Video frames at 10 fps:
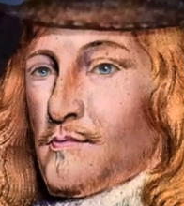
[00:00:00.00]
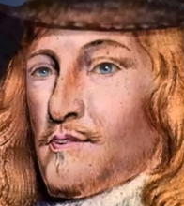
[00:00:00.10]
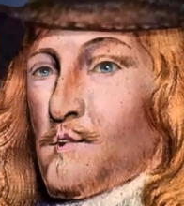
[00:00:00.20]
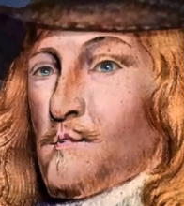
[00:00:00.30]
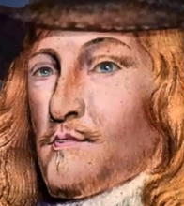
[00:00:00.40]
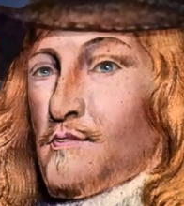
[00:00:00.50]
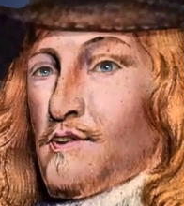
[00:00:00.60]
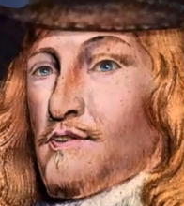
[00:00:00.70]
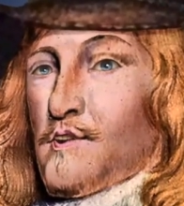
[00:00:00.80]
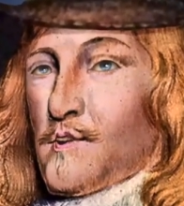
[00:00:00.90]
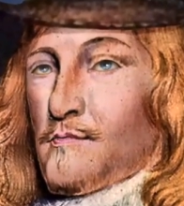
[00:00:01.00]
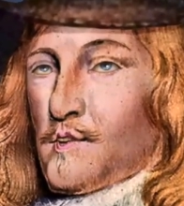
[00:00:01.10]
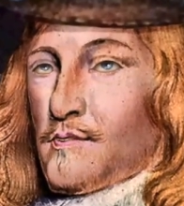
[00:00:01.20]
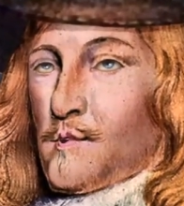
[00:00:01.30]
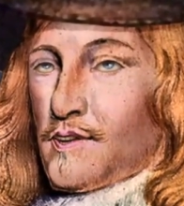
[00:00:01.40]
Sir, 'tis not for
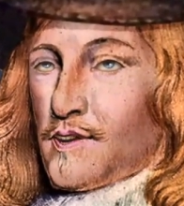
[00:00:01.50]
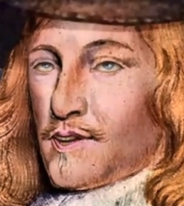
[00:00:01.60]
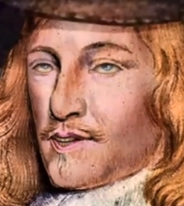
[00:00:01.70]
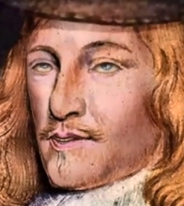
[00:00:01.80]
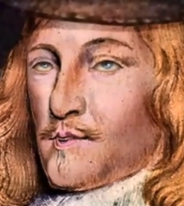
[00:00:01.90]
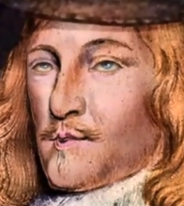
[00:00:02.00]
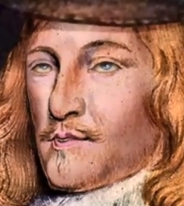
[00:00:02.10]
prisoners to